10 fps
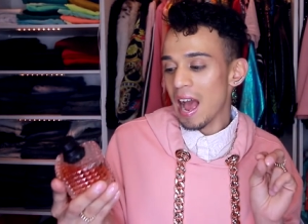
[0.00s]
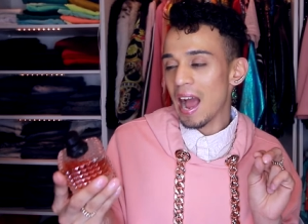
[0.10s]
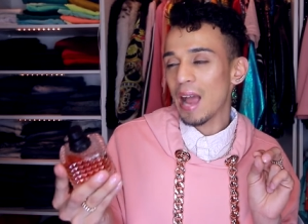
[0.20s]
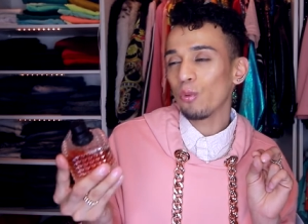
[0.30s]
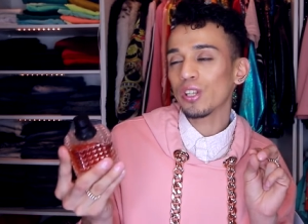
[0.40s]

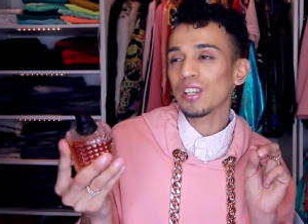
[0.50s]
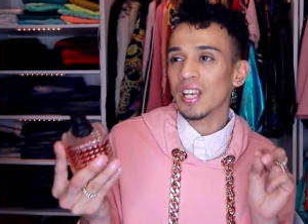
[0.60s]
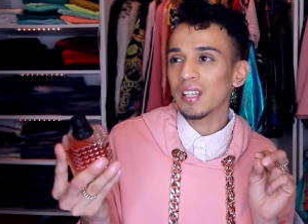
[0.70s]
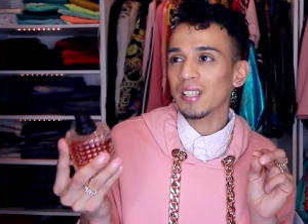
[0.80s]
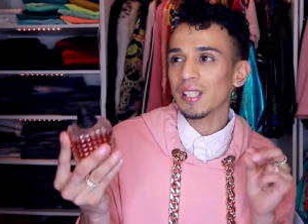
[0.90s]
I would
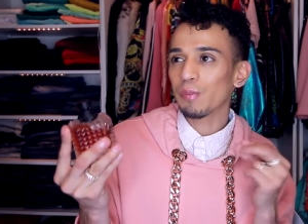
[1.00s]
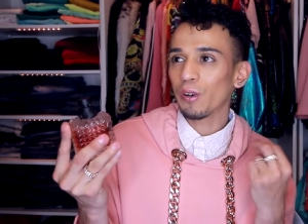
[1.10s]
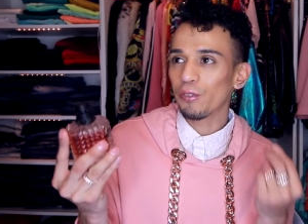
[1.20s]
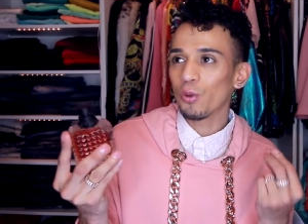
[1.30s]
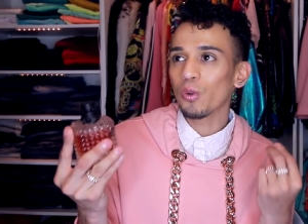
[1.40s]
think this
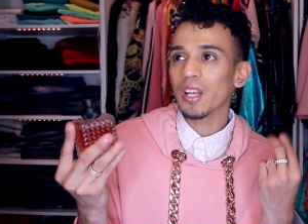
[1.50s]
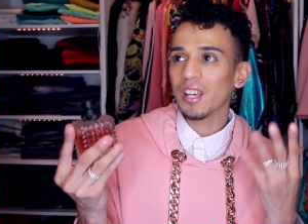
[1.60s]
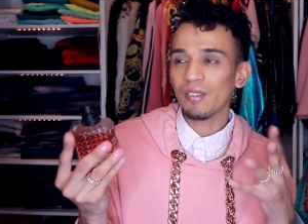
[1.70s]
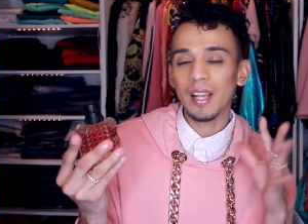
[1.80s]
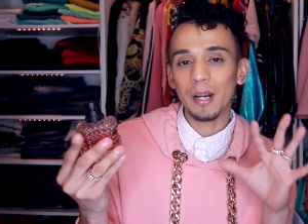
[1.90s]
perfume would
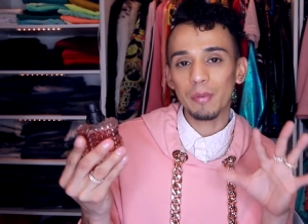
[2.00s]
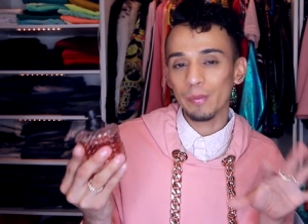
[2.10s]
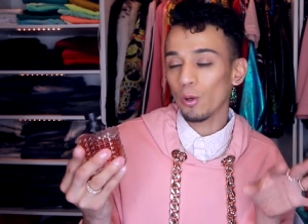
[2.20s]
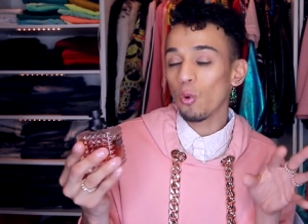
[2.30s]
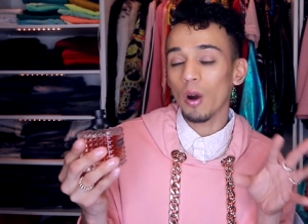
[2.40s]
give a lot of
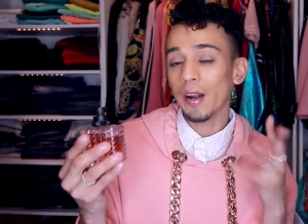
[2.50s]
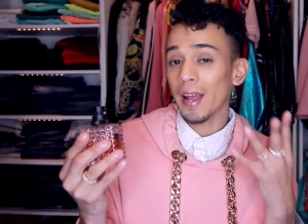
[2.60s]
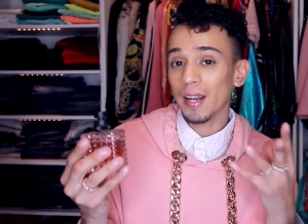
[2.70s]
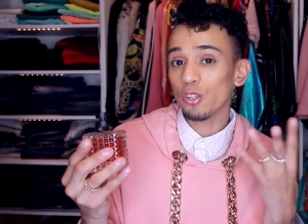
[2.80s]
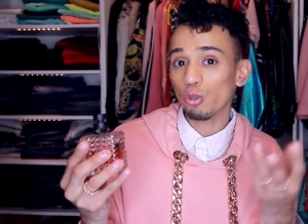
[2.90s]
people who are
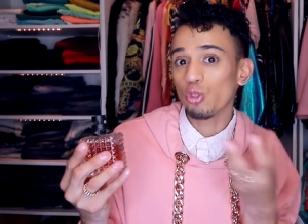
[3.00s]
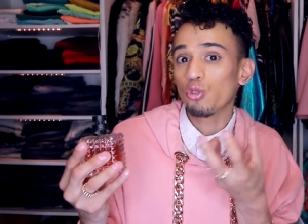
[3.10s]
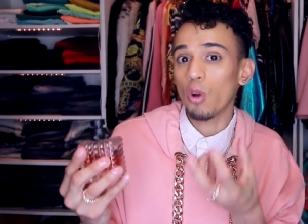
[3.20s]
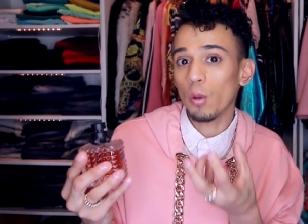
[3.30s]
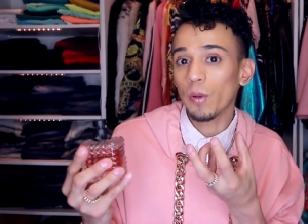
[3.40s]
not into
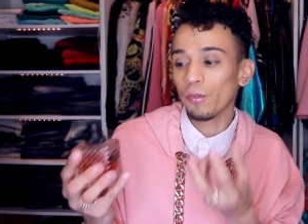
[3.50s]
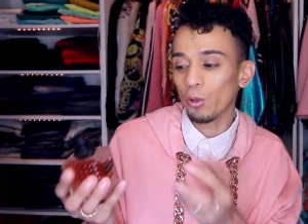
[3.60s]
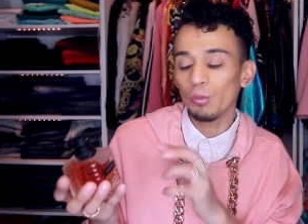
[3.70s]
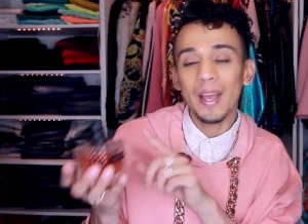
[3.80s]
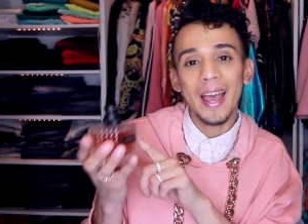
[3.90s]
strong
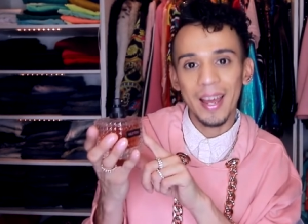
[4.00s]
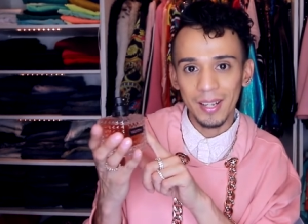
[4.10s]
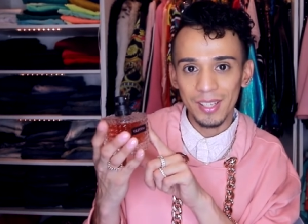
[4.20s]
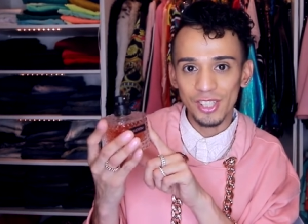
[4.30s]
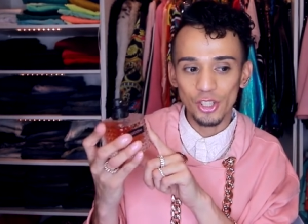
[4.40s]
perfume
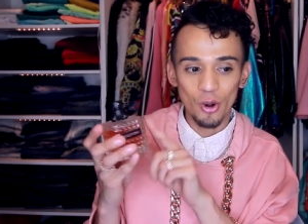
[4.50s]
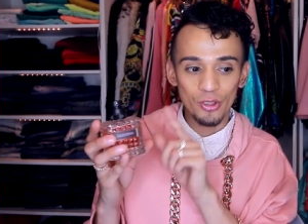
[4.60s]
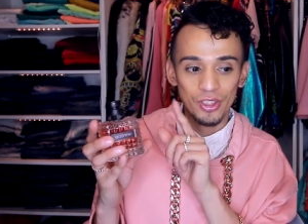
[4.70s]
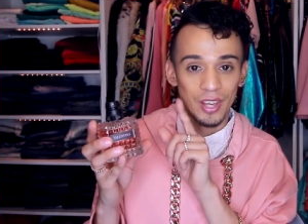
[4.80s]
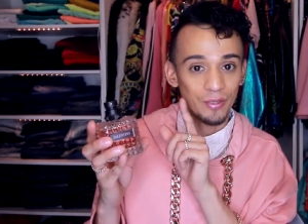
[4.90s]
headaches.
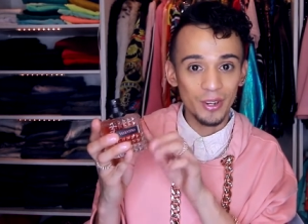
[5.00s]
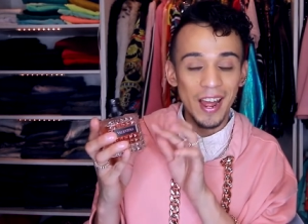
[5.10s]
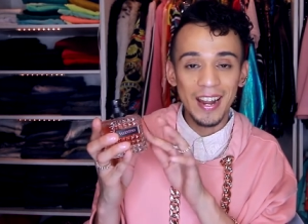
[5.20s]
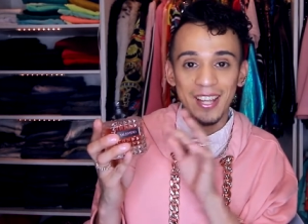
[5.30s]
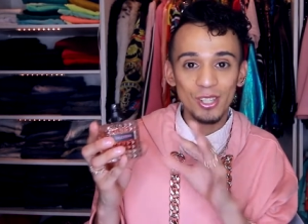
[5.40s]
So if you're
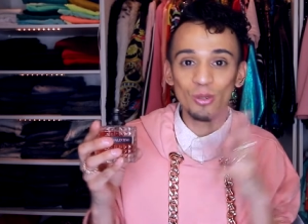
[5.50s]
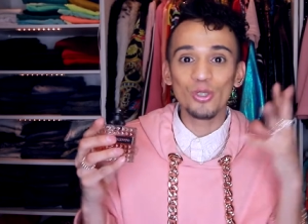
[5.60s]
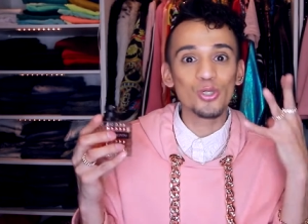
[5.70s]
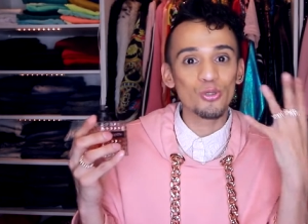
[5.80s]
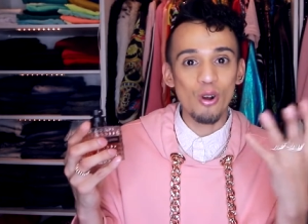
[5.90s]
not into
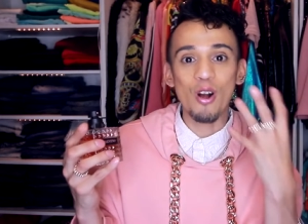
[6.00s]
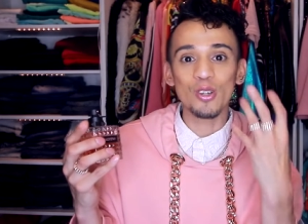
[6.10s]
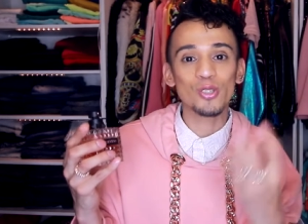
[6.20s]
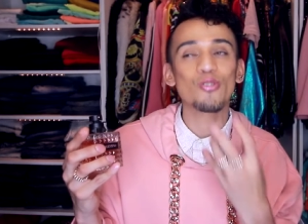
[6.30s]
strong